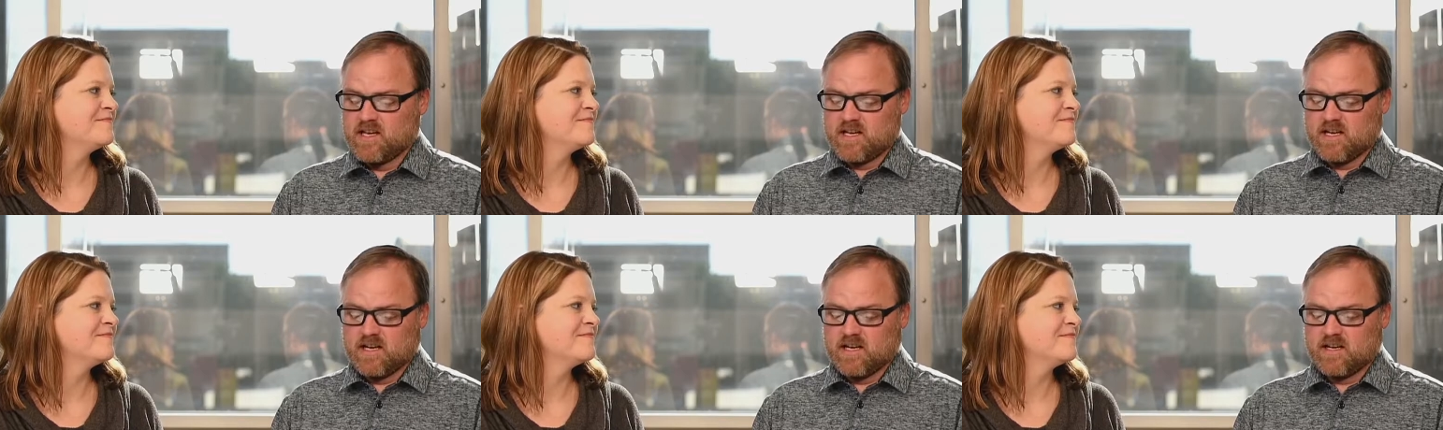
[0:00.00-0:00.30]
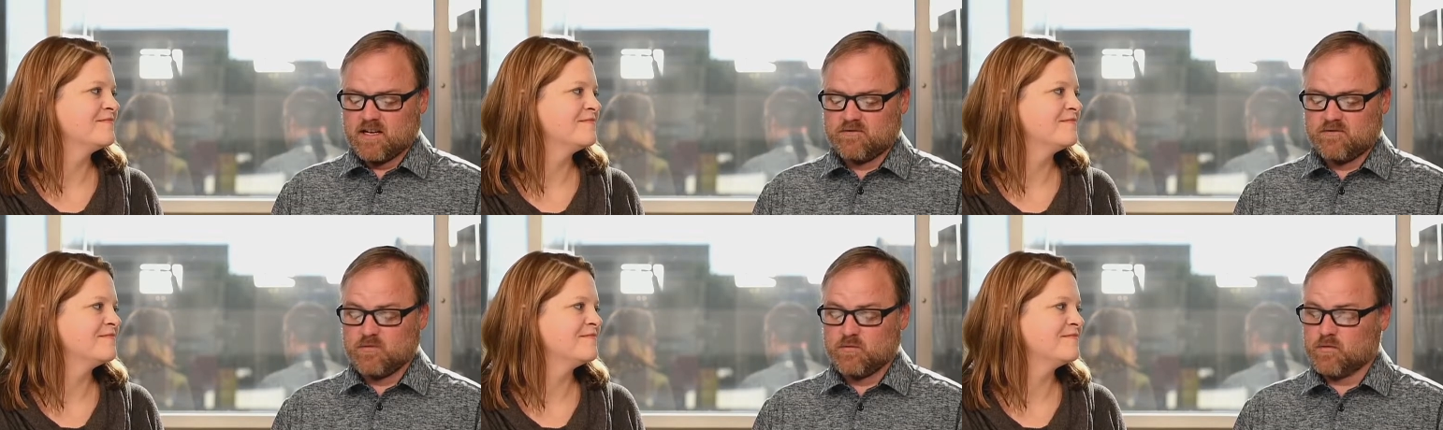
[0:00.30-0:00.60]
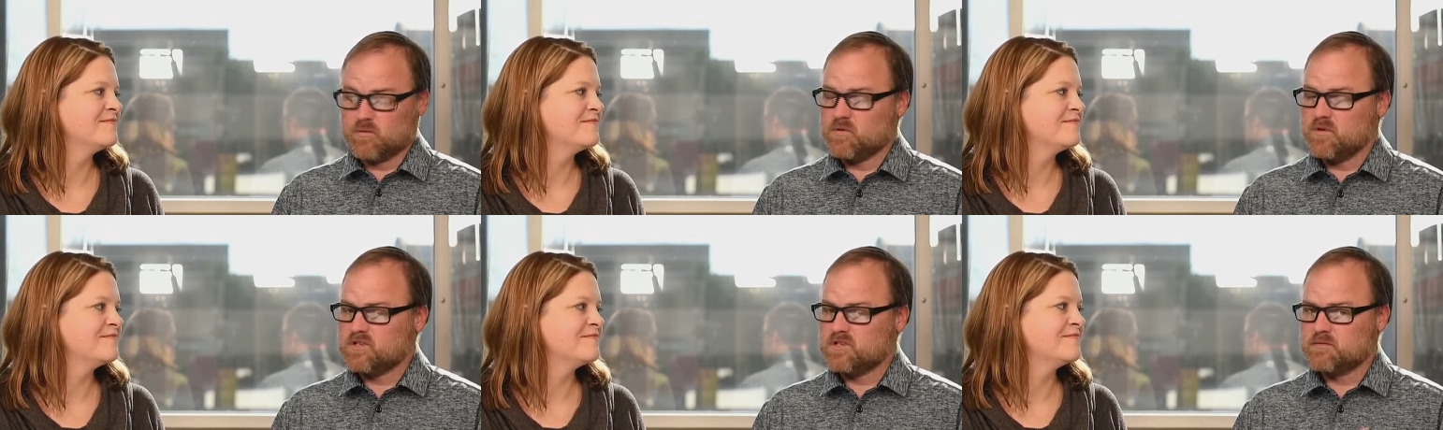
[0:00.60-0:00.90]
Speaker 1: uh, if you want
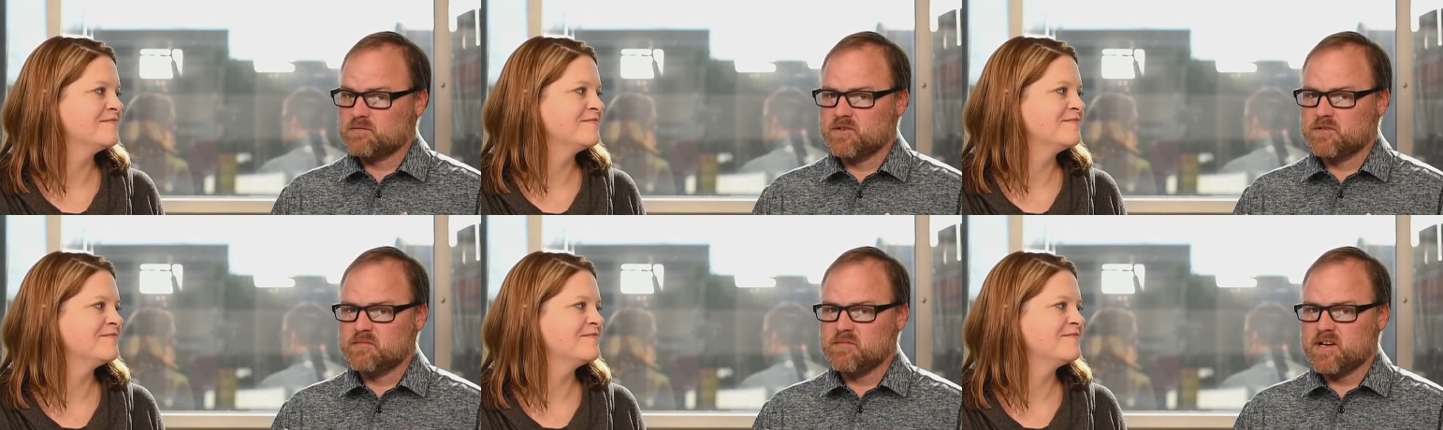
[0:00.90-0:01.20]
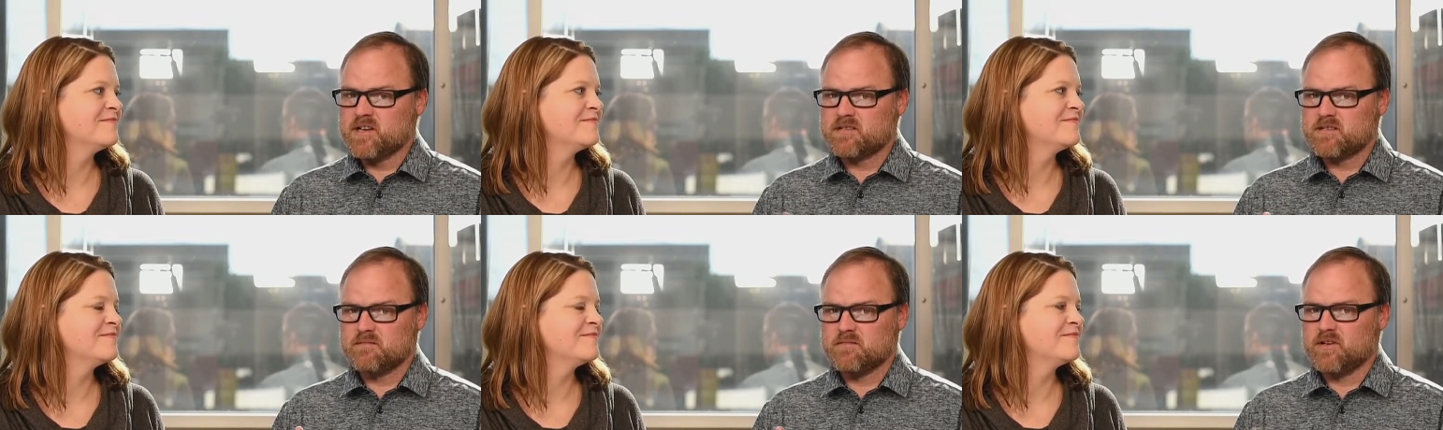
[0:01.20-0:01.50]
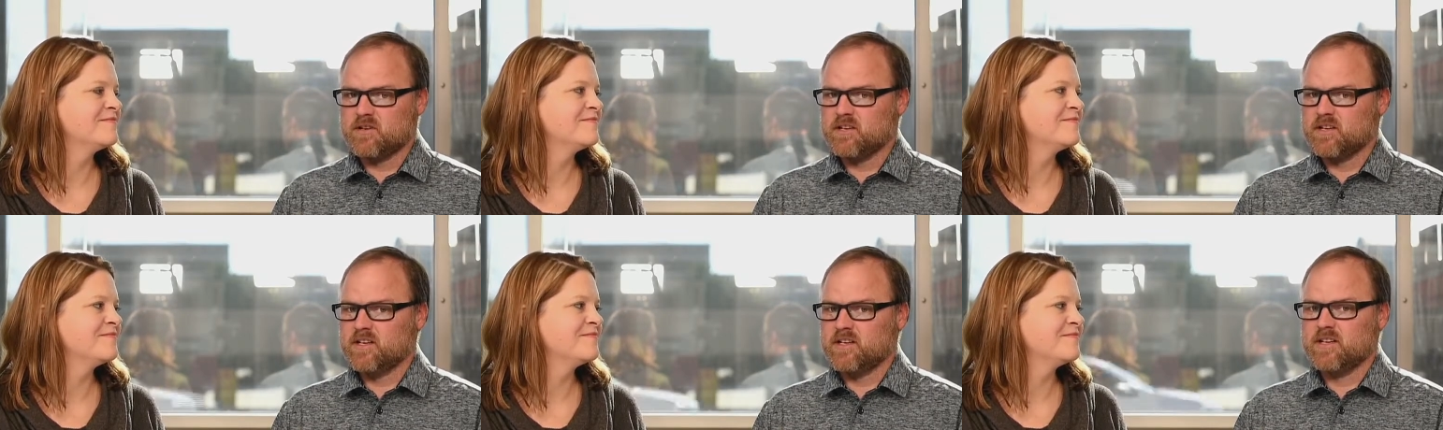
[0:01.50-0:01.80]
to watch some good basketball,
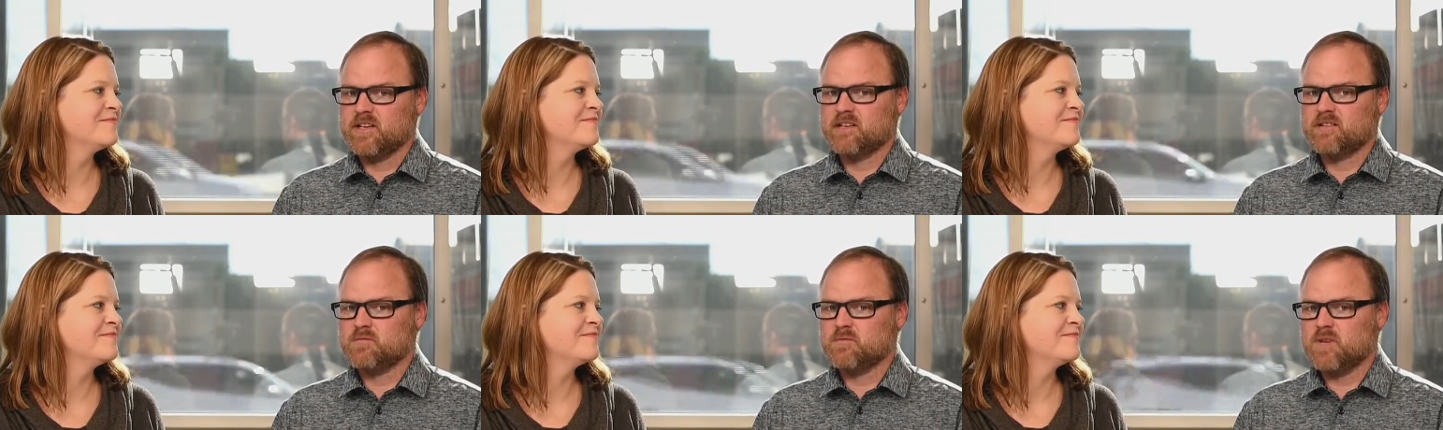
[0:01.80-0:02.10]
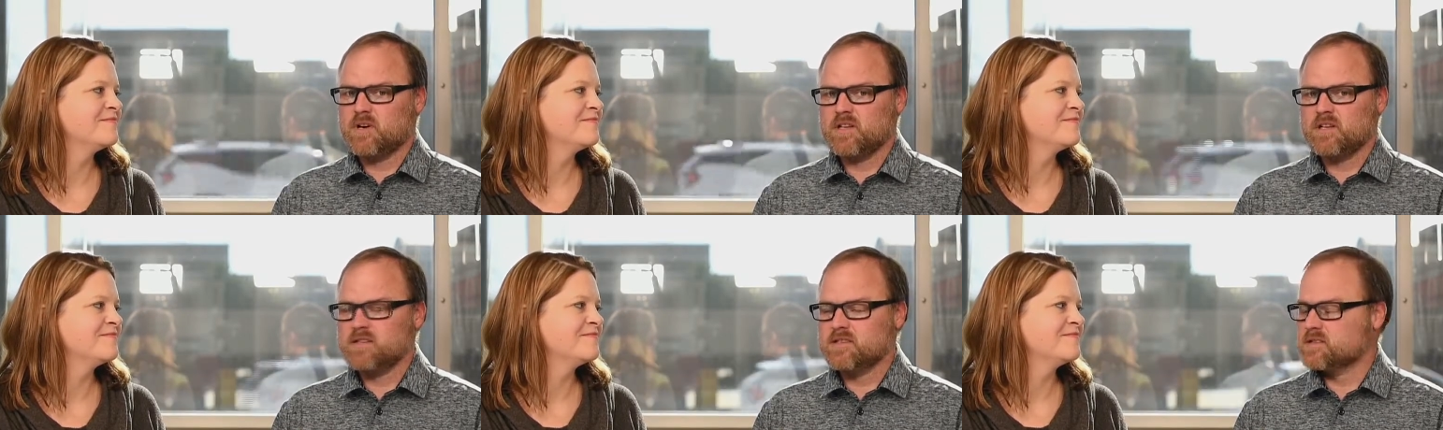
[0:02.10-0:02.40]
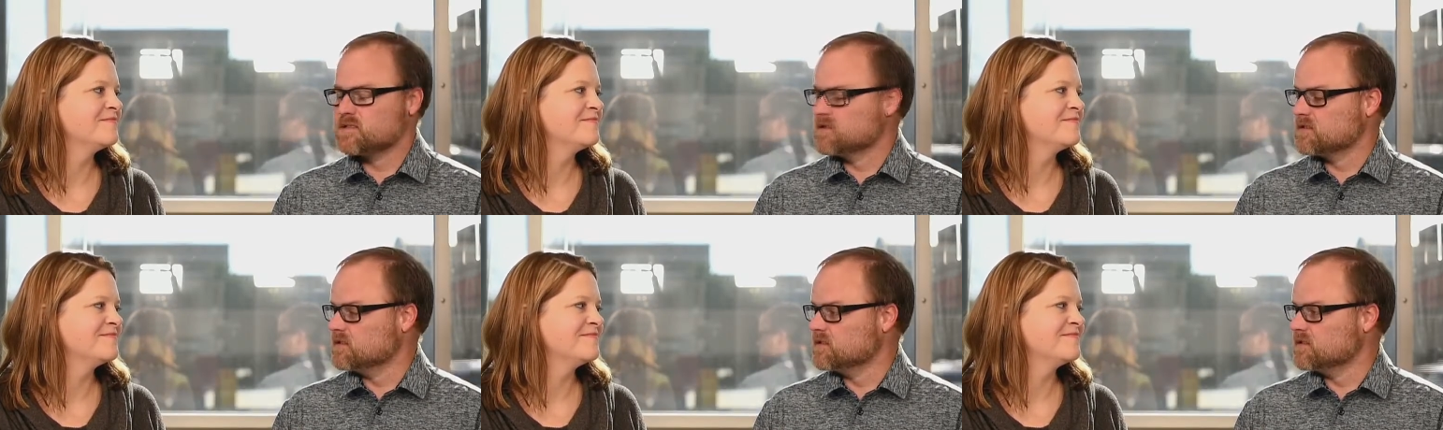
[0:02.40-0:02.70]
head down to Wallace
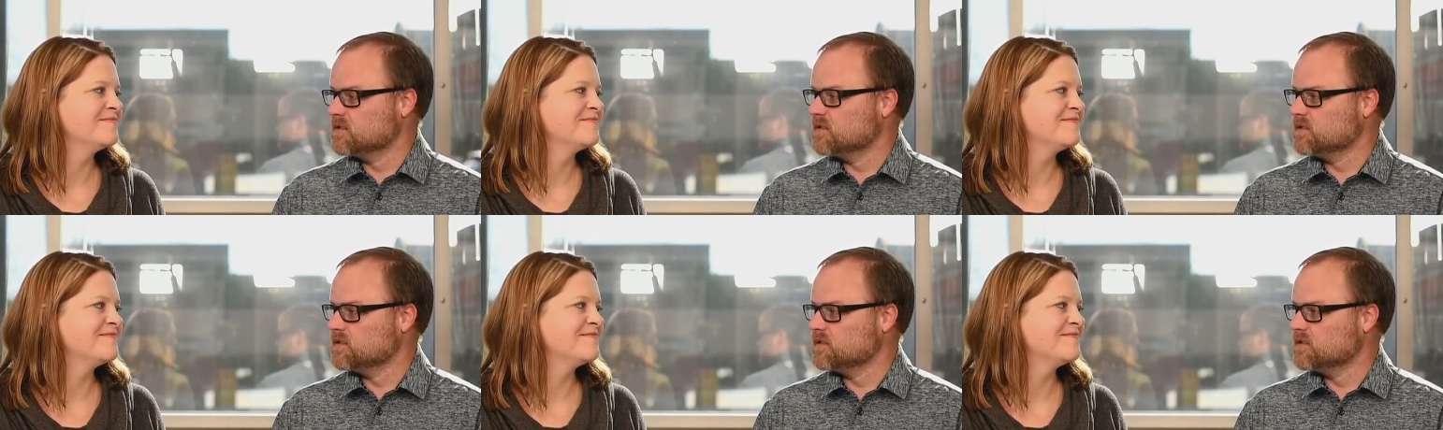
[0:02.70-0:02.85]
and.